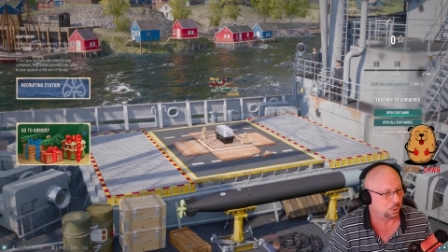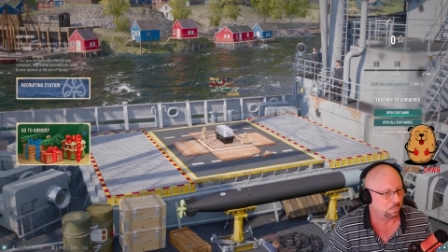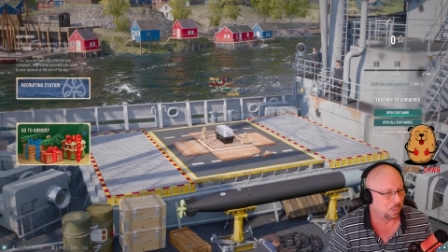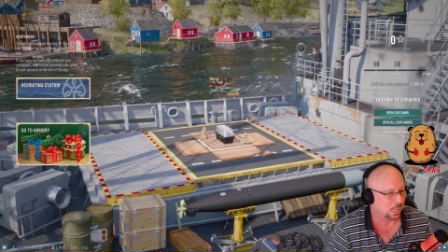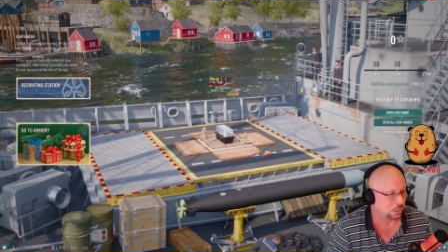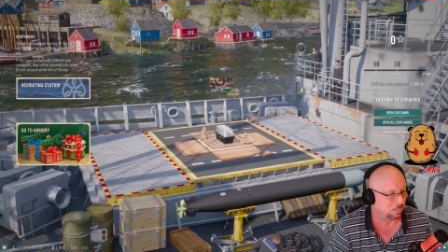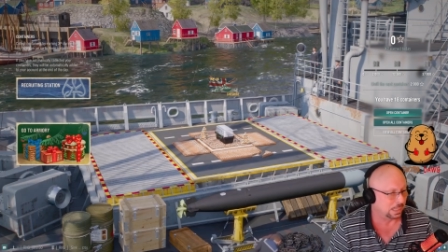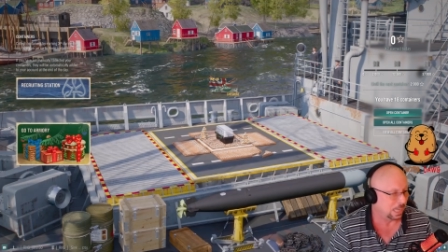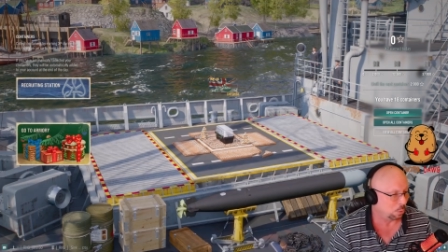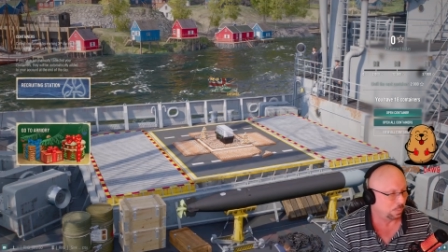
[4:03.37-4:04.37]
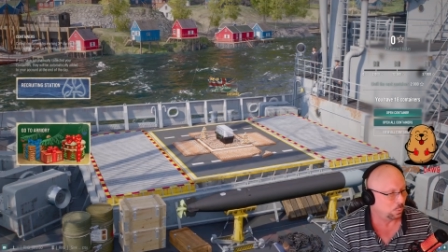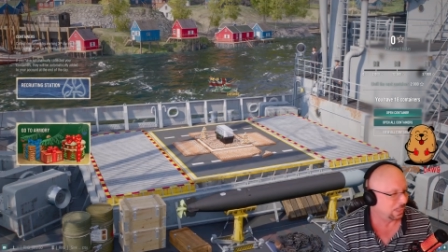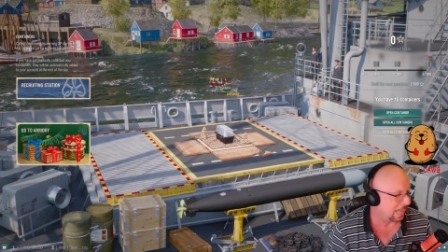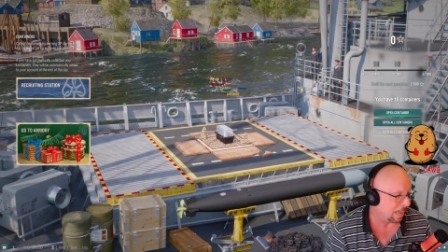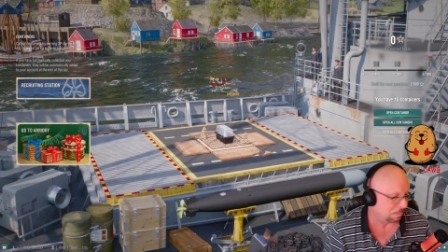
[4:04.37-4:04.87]
possibly help me with
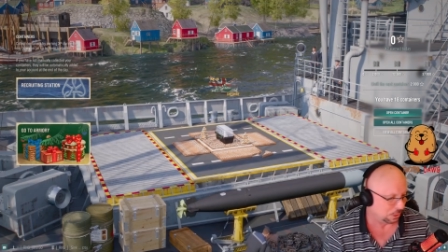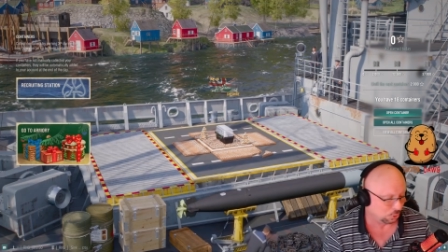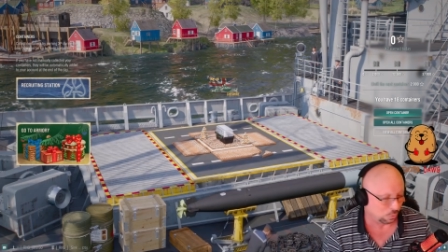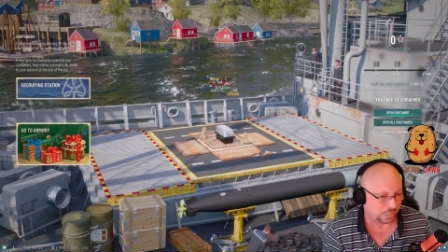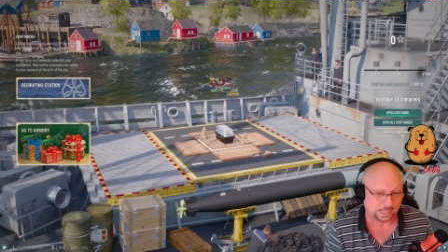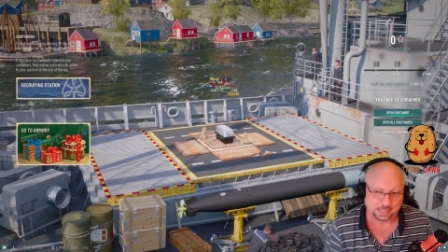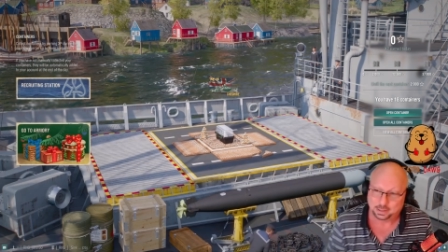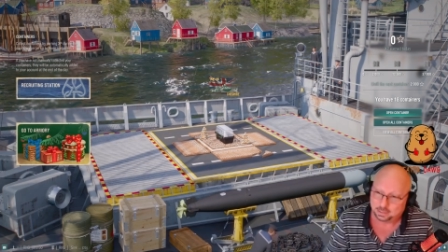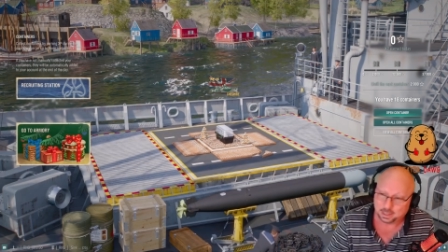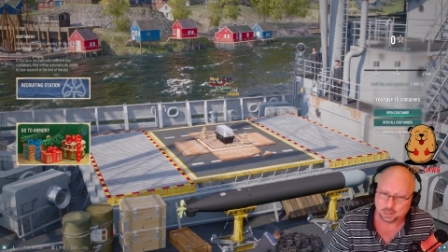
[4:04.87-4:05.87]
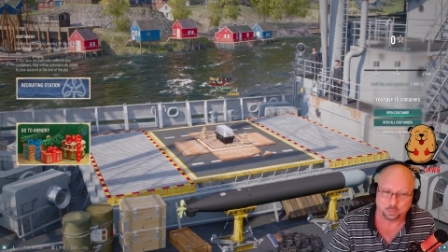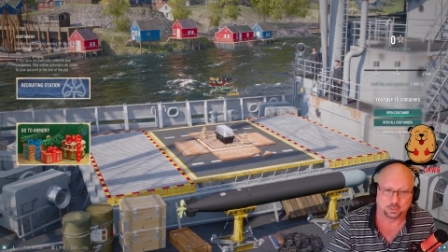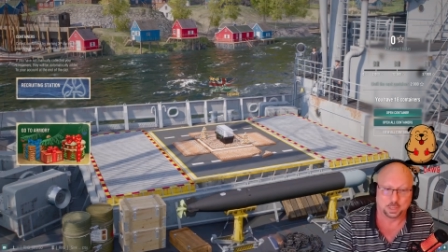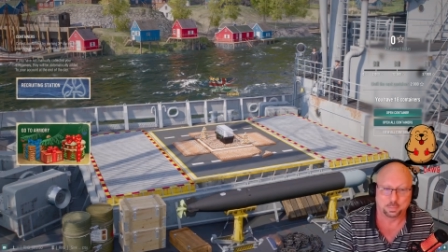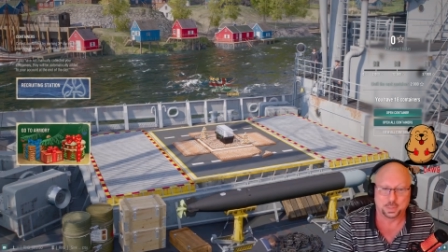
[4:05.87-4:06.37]
captain training. So
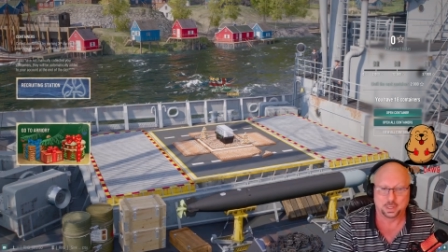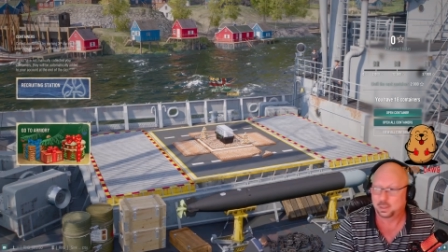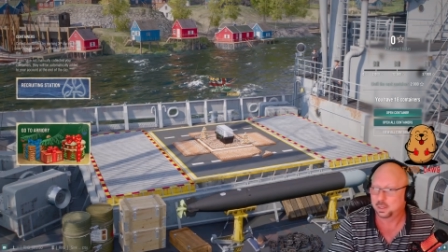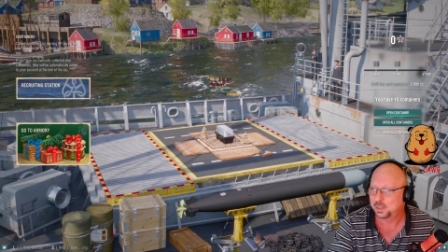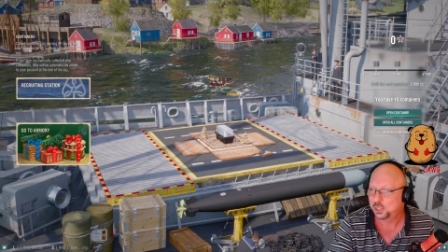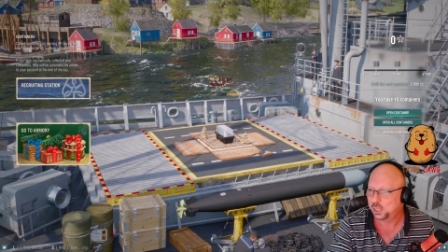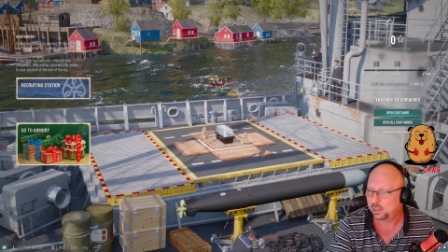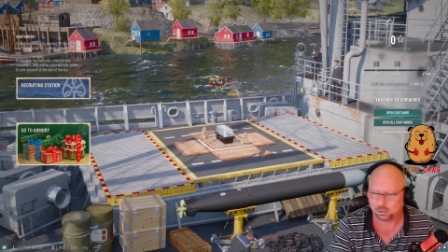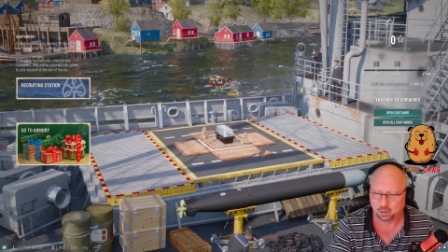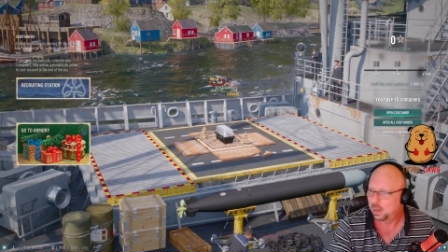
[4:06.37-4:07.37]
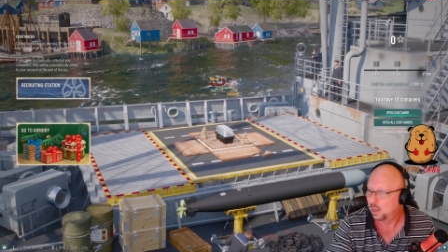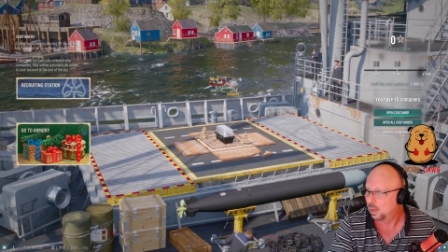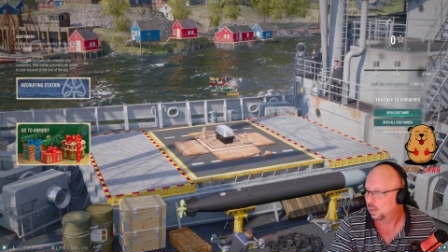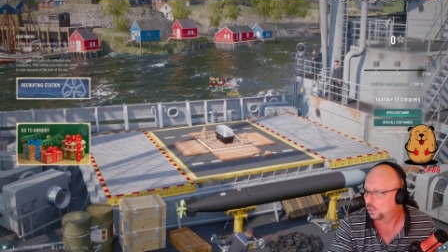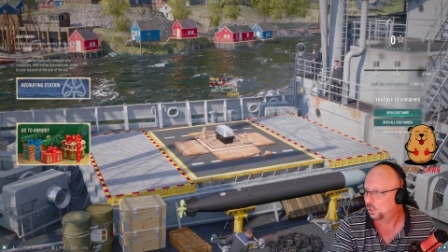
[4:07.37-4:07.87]
something to consider.
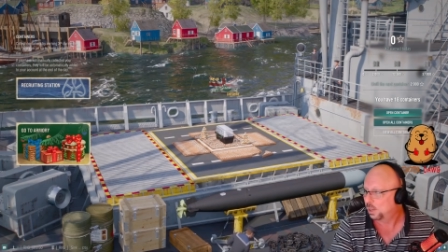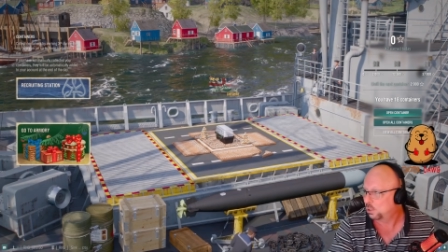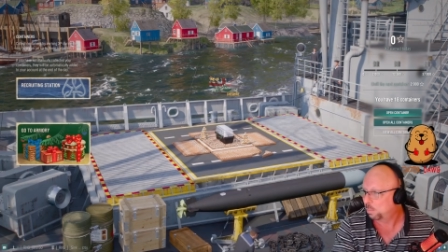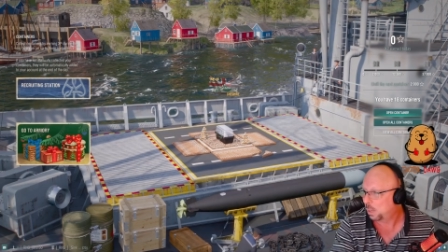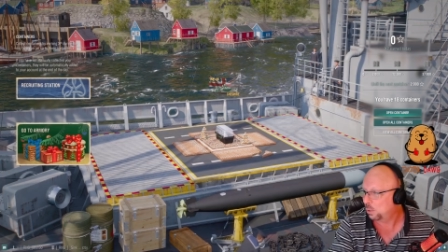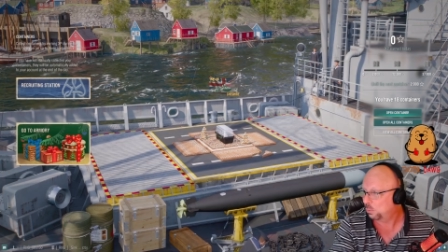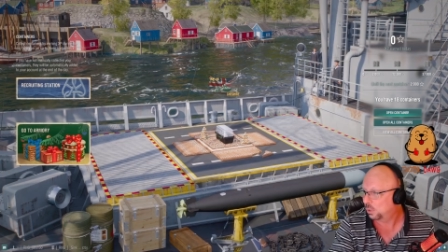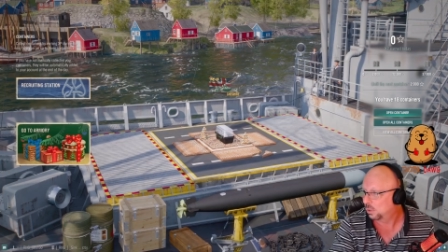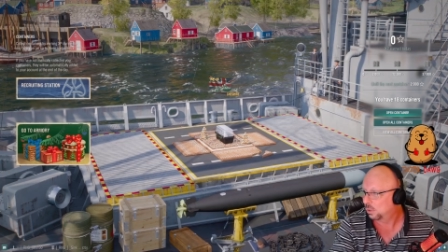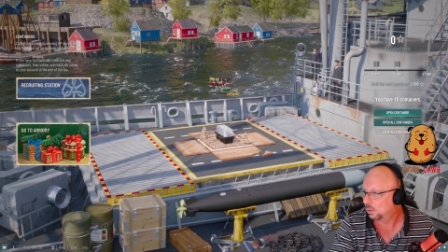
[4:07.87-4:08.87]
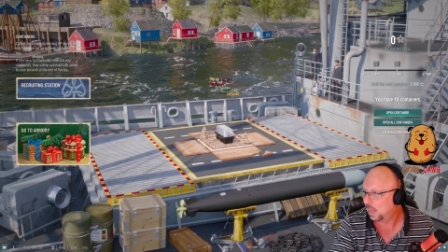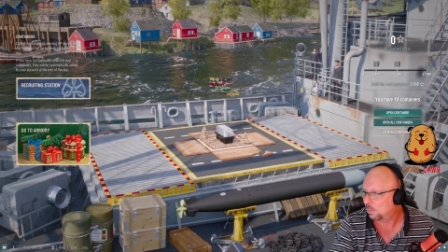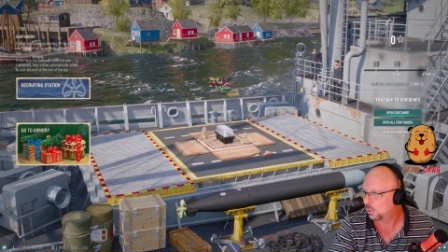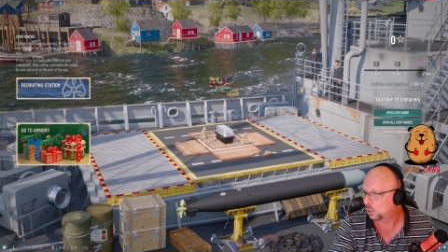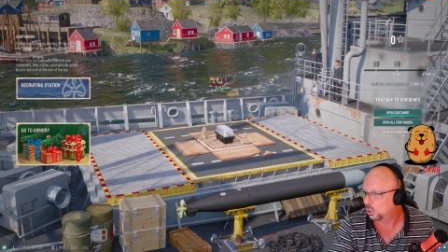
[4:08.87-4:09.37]
So there's a boat. That was
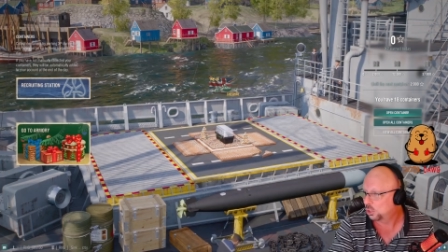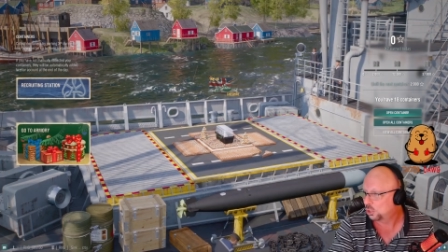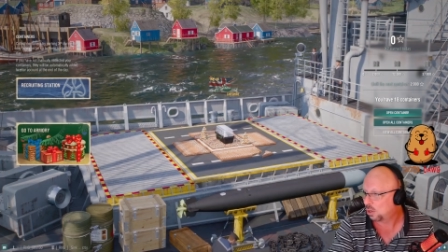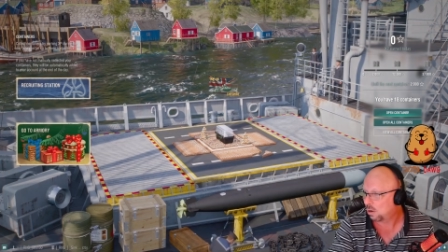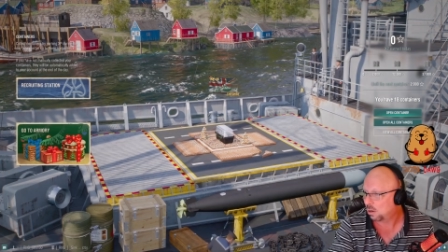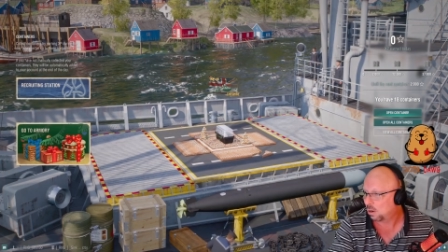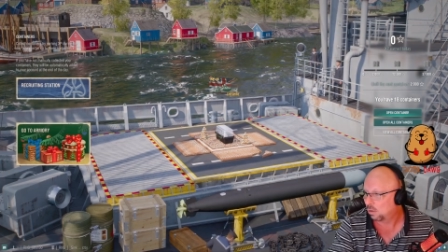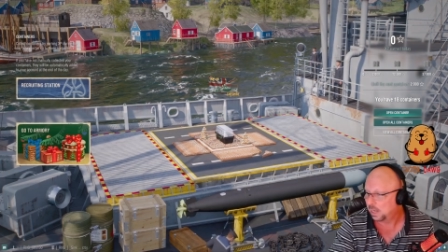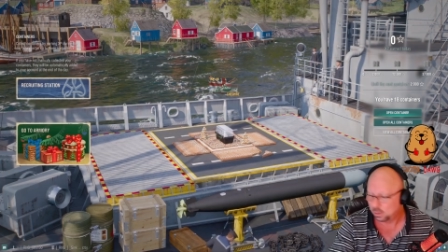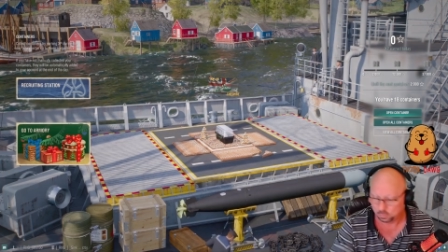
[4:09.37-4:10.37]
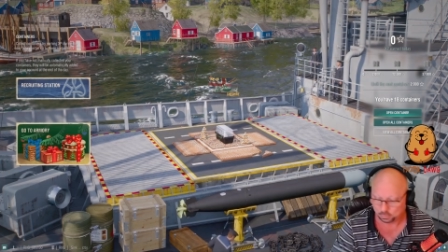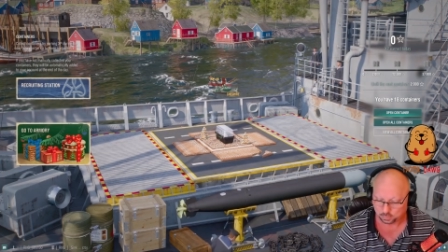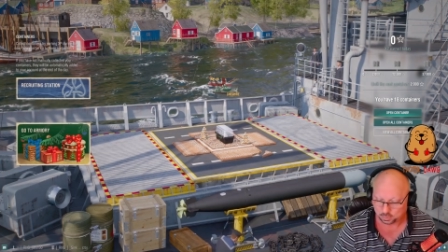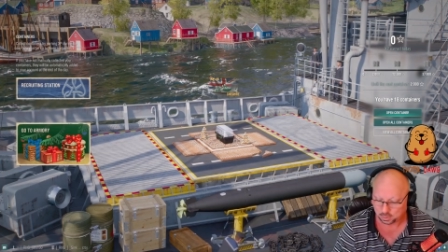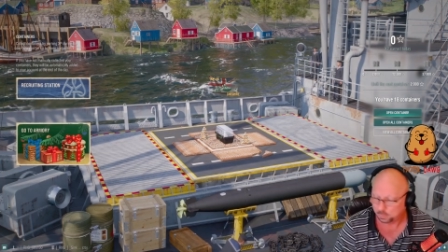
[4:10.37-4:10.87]
a good start early on
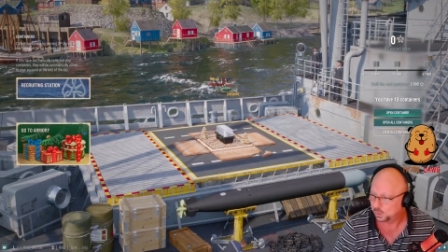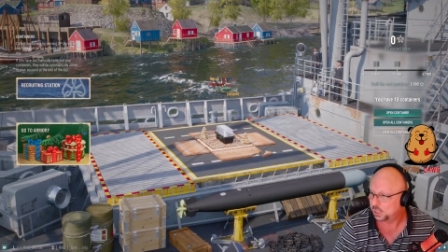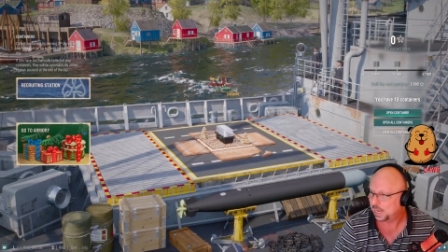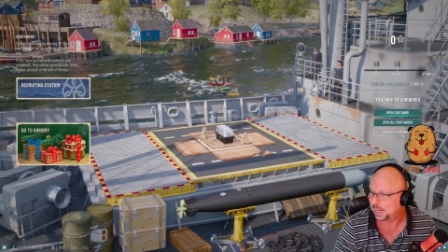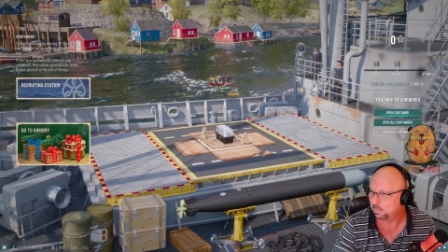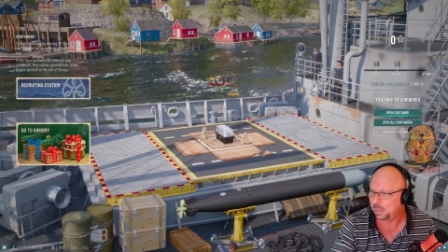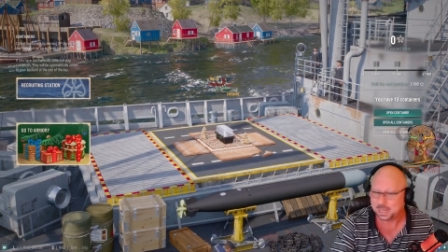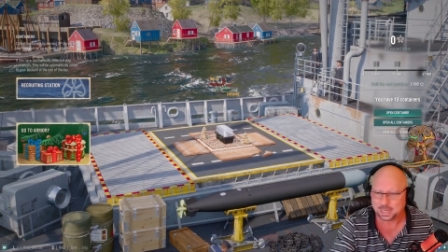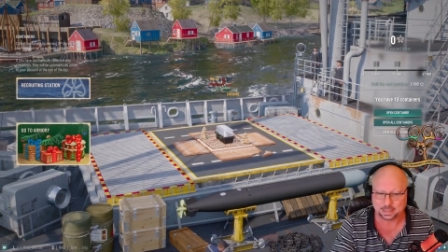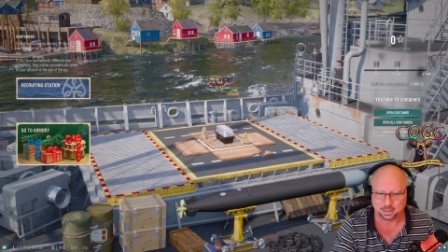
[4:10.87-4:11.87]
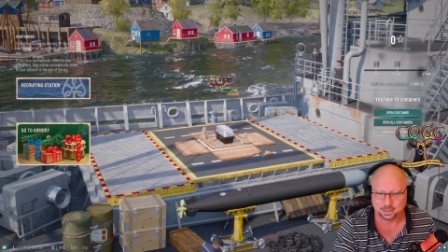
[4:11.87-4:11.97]
the second pick.